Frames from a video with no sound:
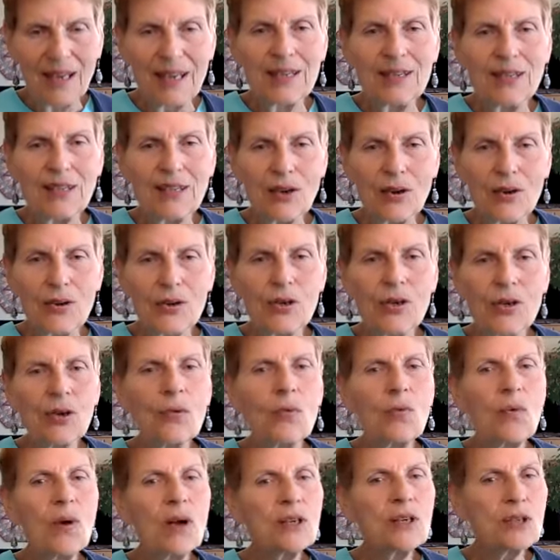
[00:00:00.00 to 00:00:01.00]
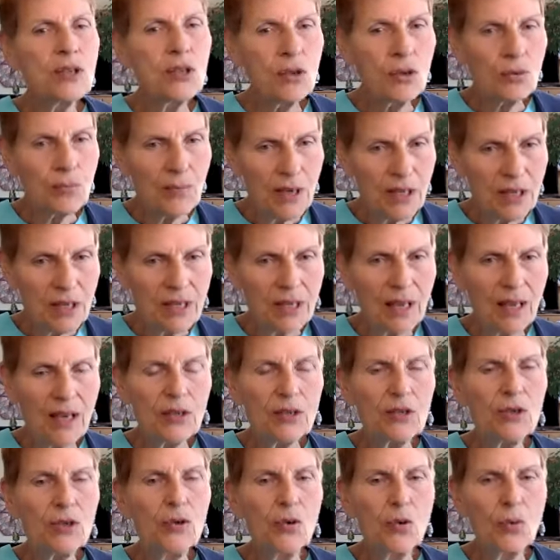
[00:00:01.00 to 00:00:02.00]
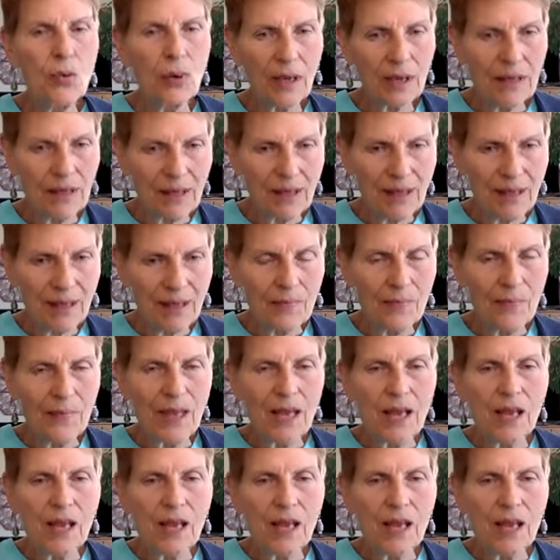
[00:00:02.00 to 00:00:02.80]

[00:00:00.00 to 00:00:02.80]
So you don't want too much sun too quickly.